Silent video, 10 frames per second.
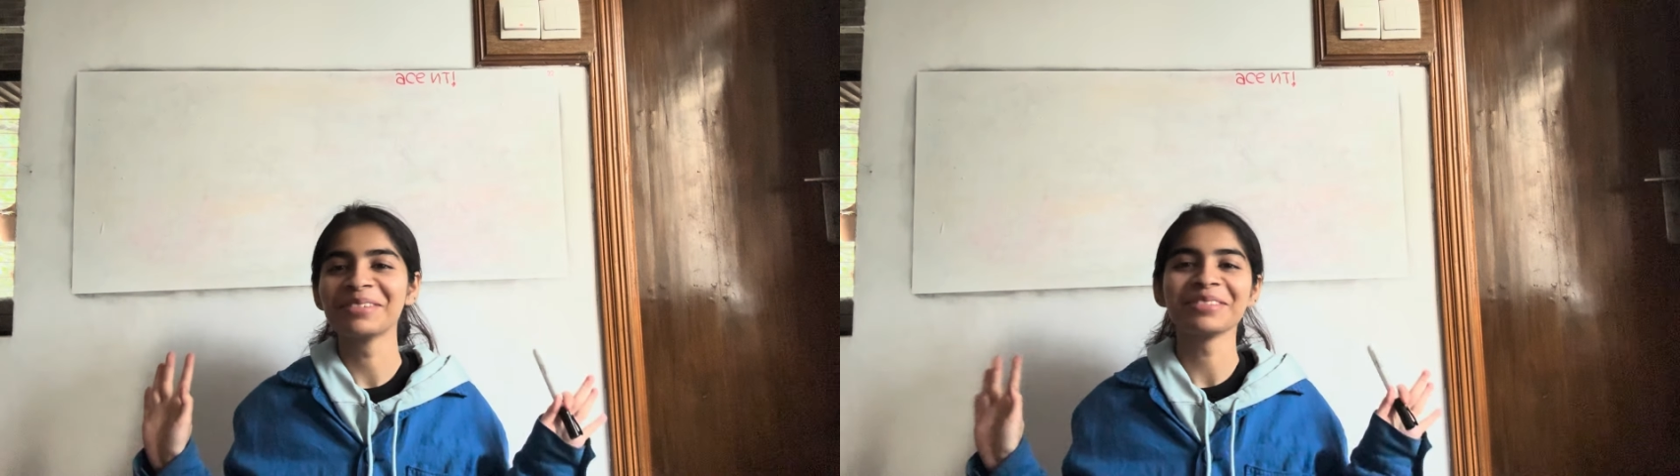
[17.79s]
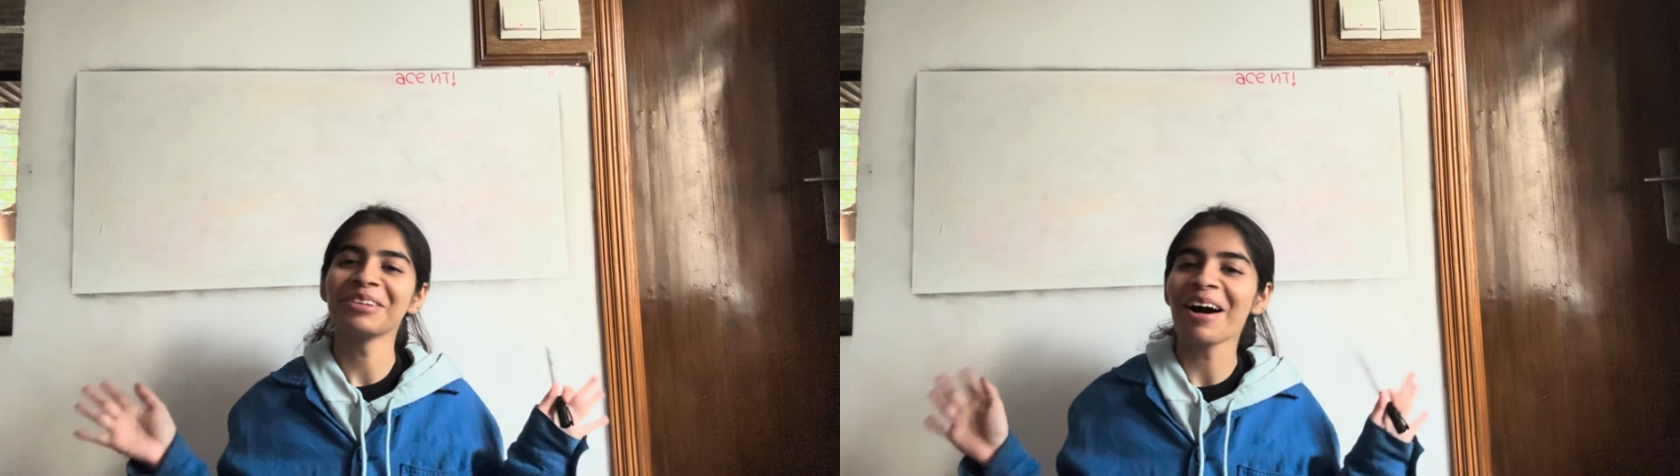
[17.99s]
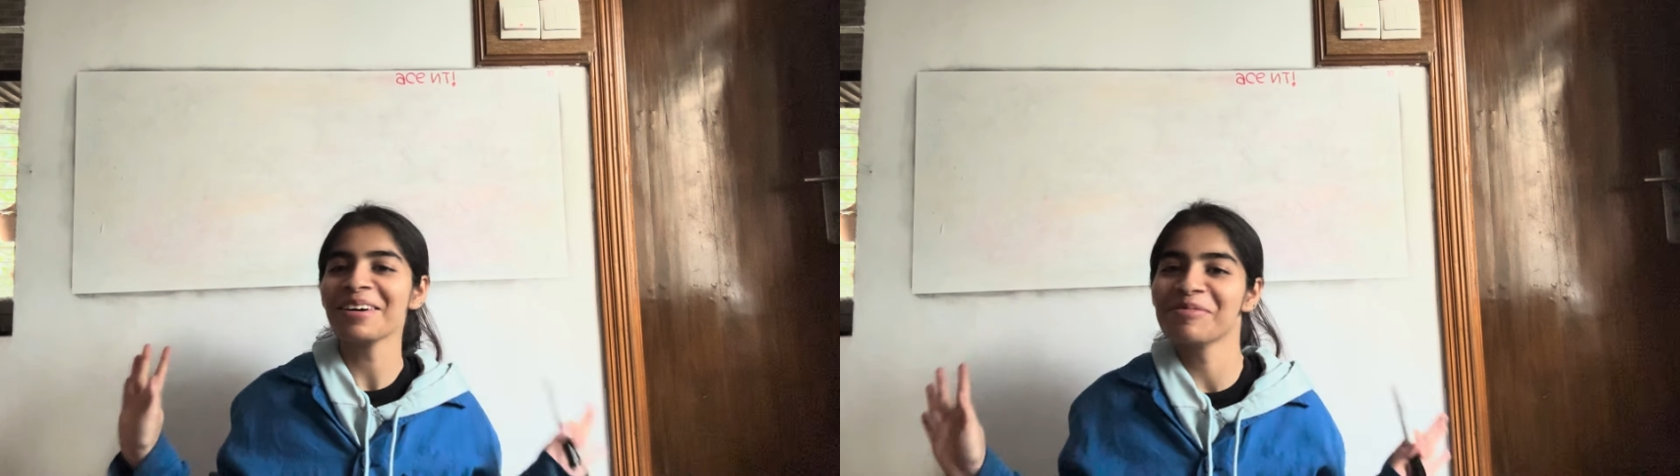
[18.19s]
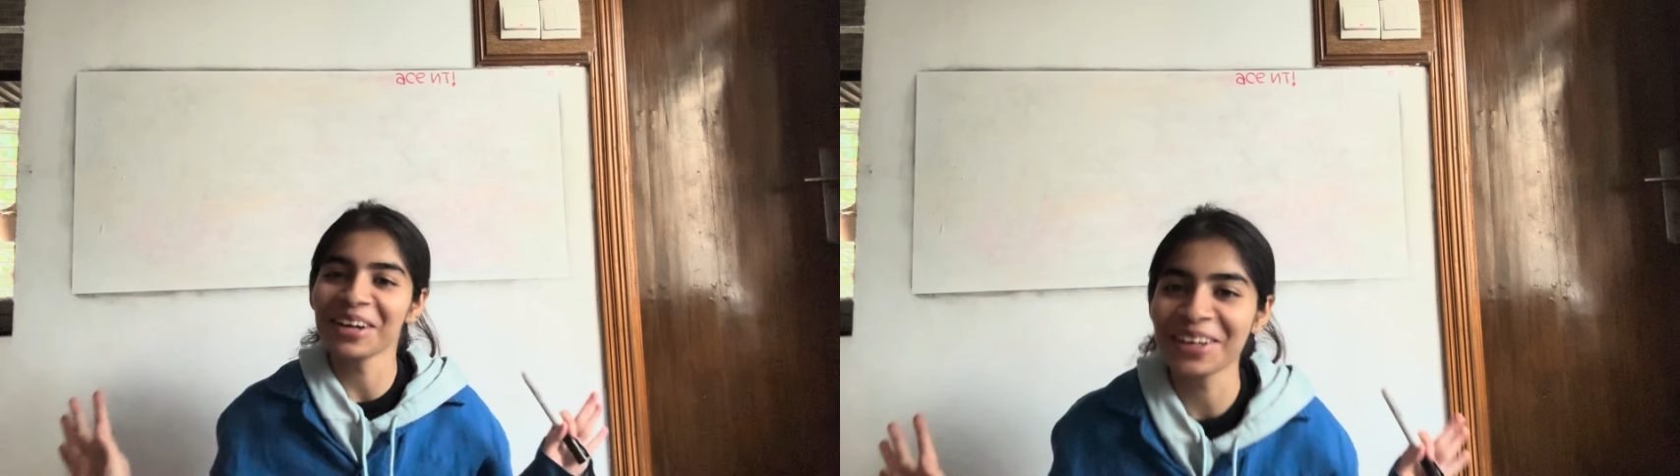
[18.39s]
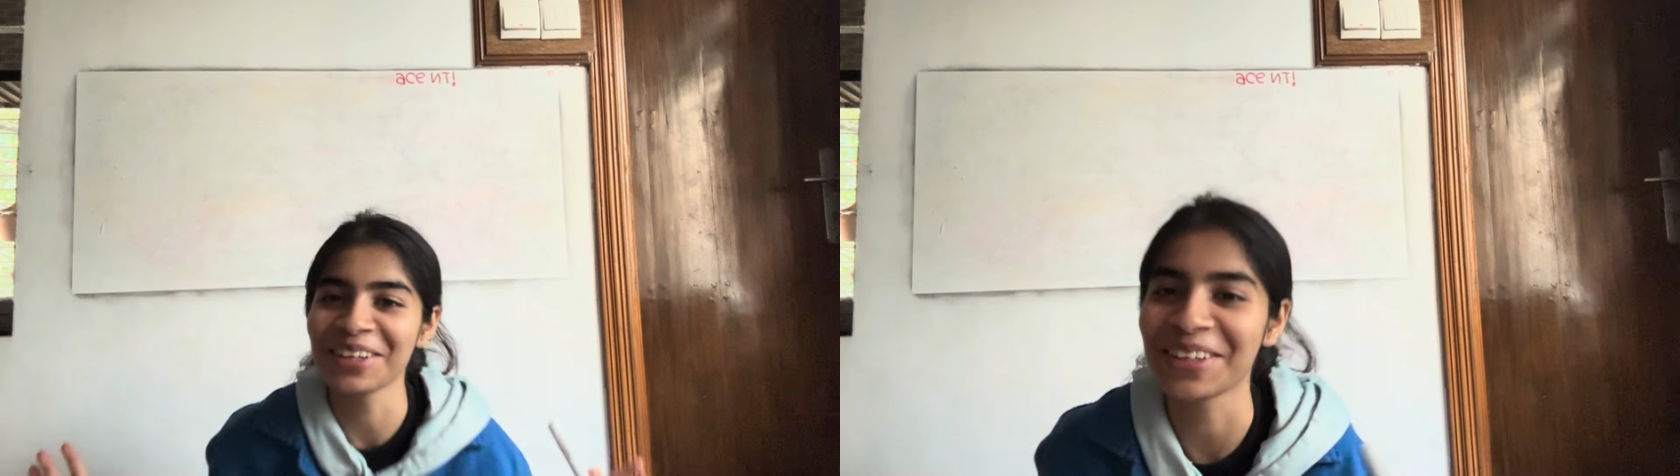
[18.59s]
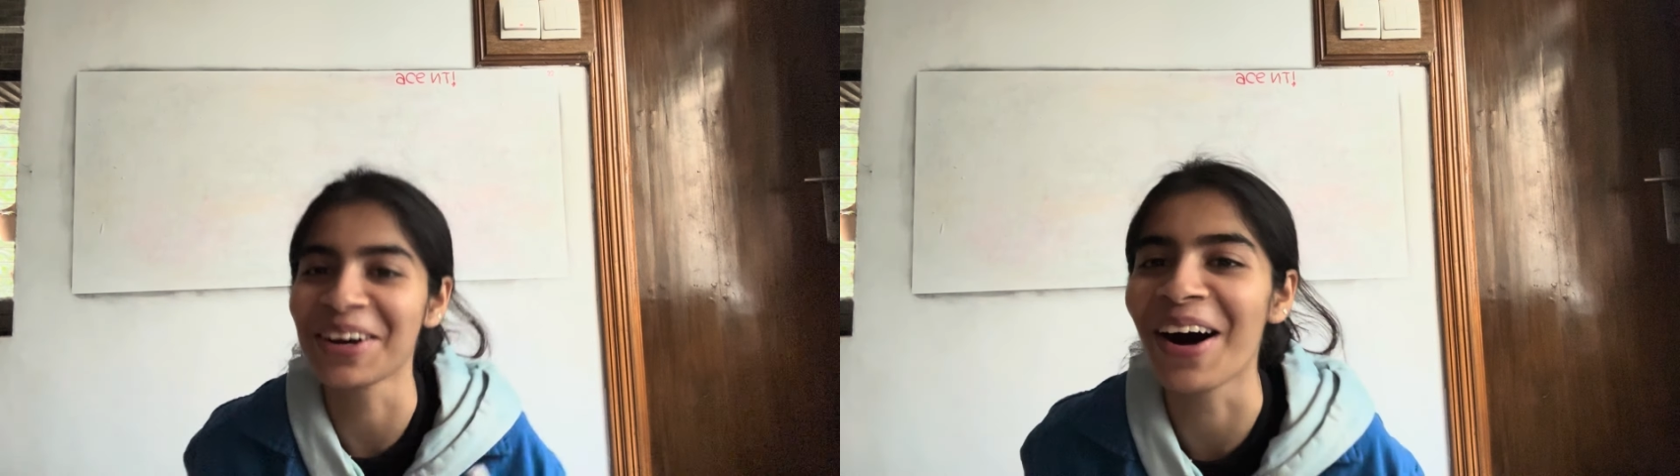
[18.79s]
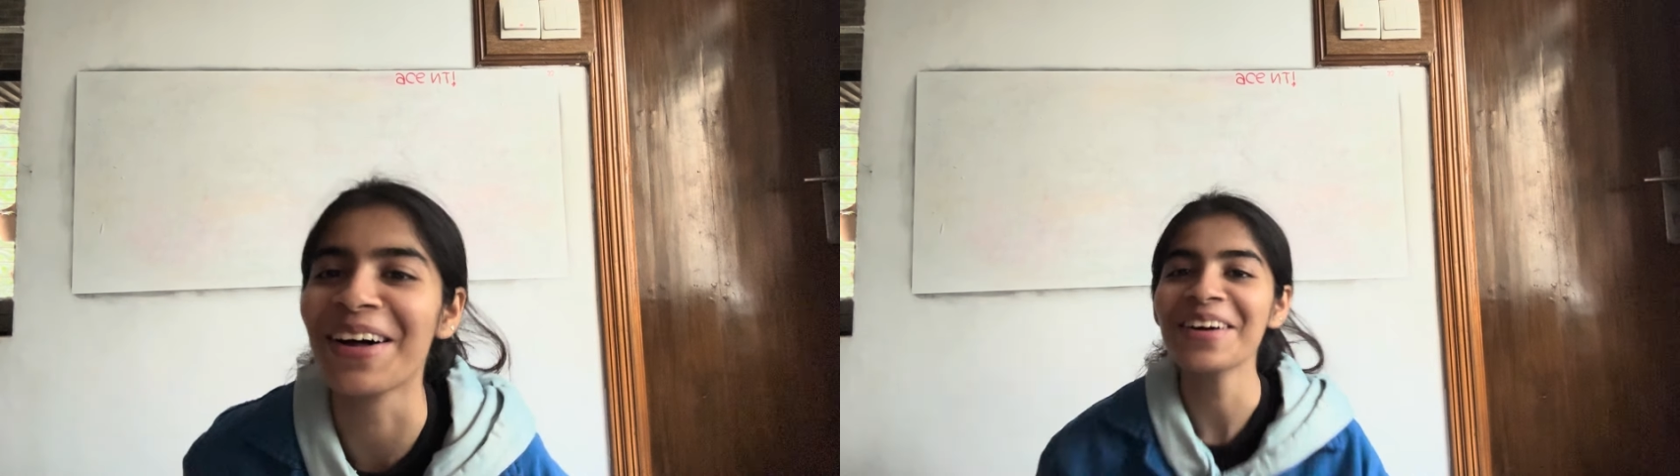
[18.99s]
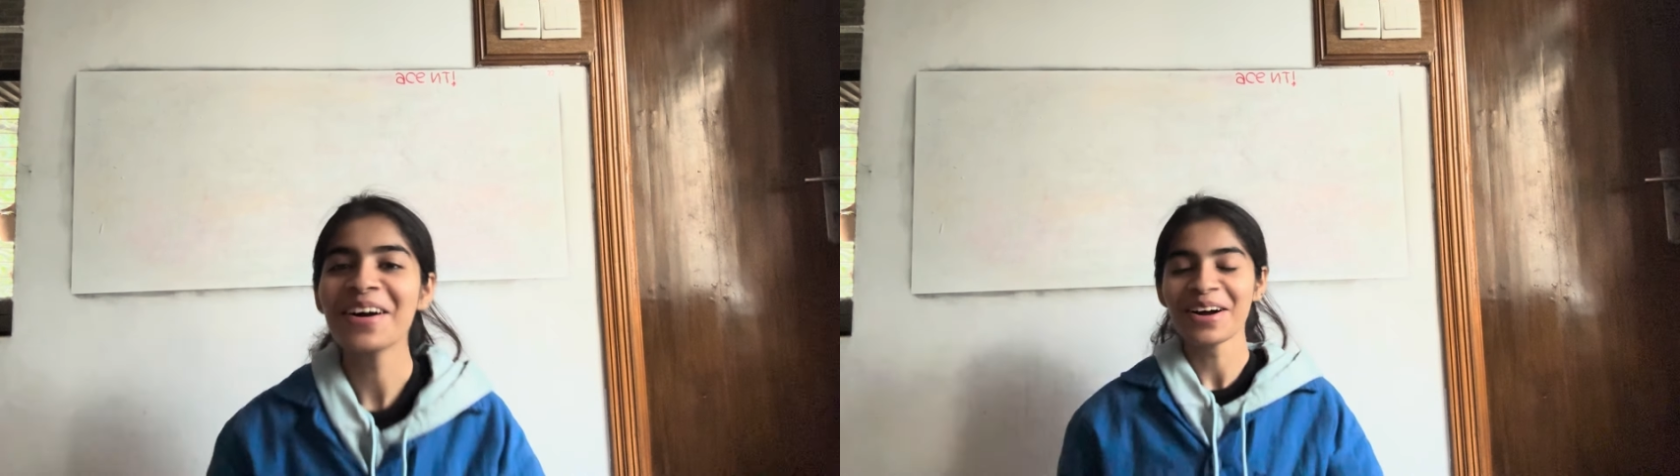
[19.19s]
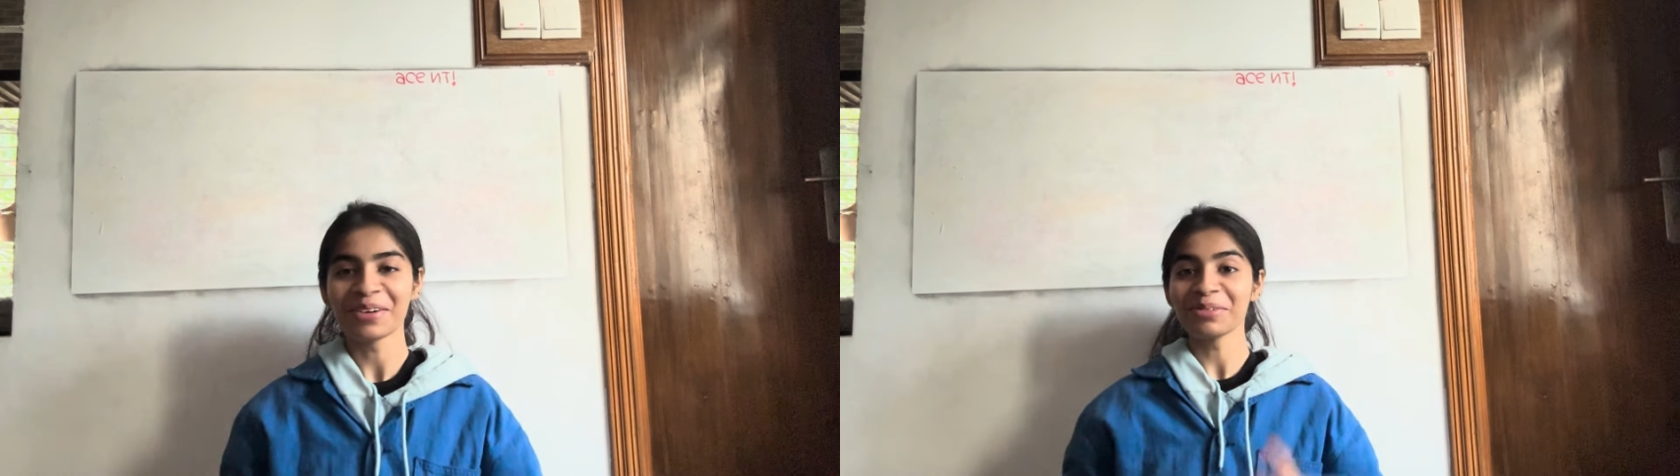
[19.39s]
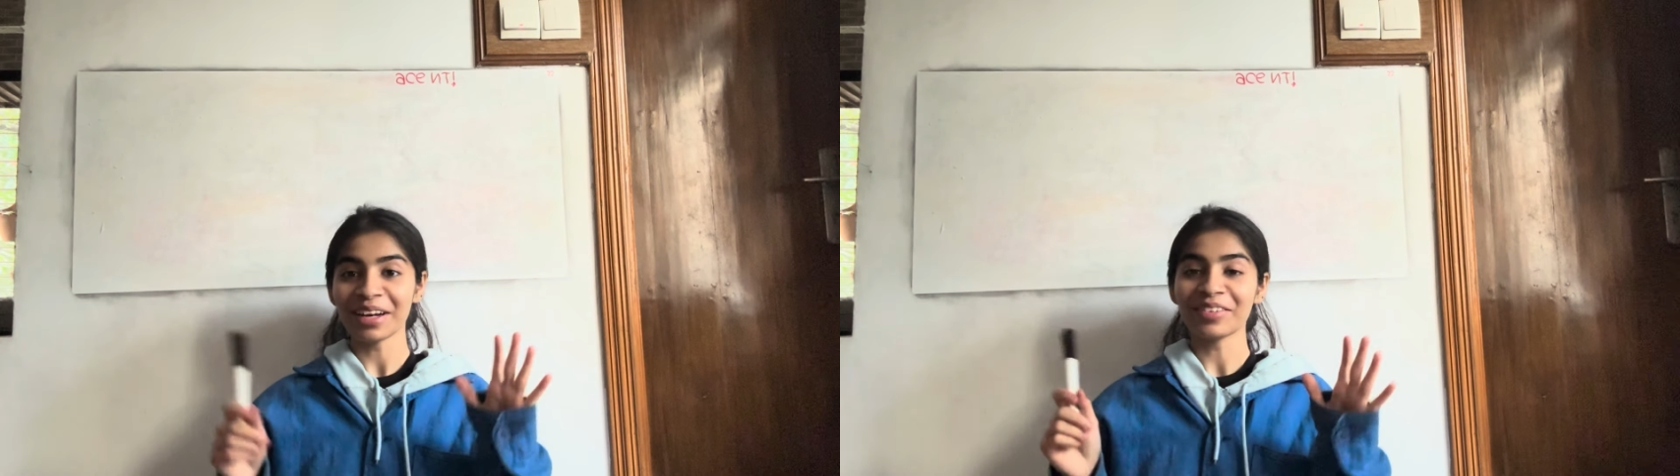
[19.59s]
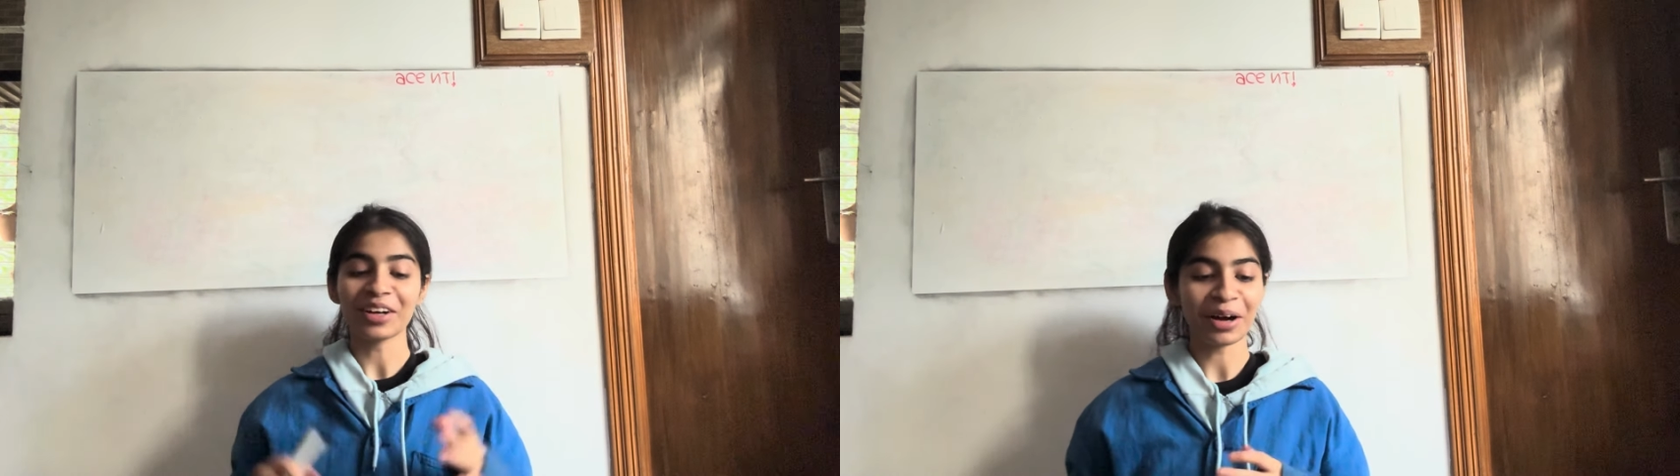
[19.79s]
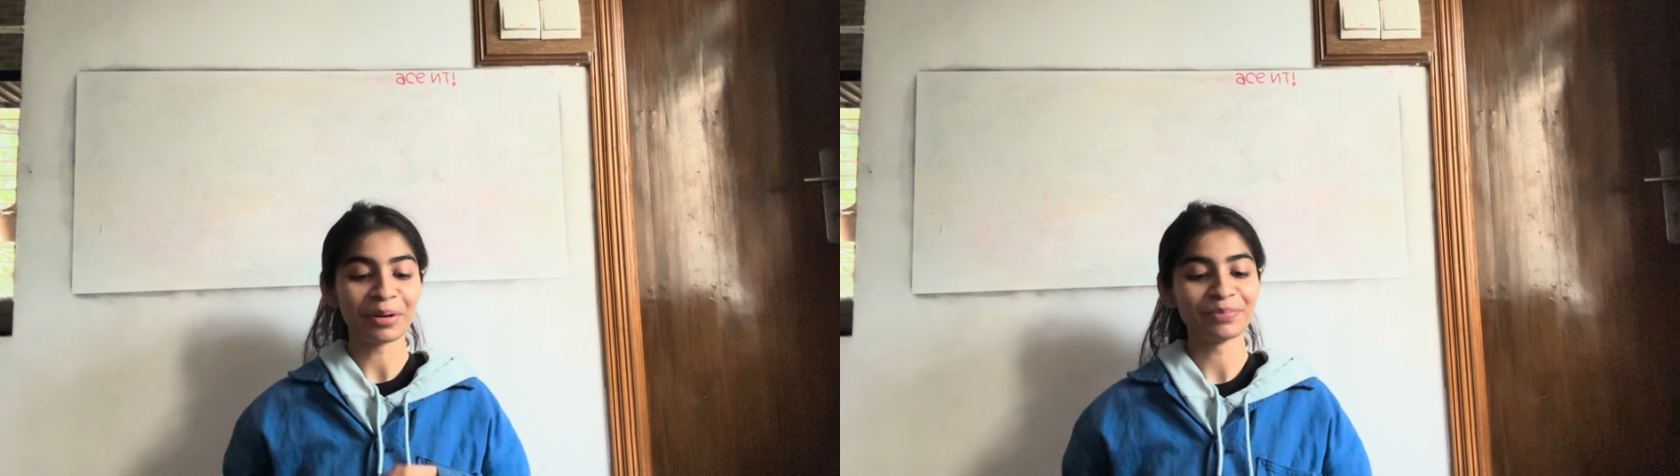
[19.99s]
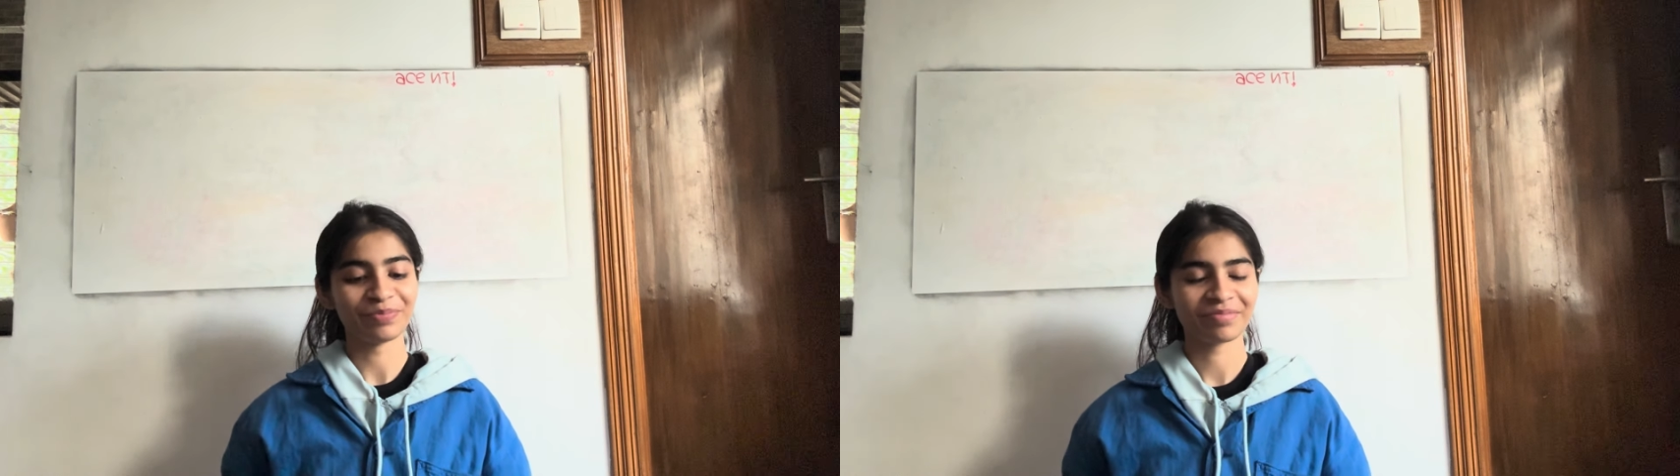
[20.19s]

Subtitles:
Not butthurt at all. Whatever.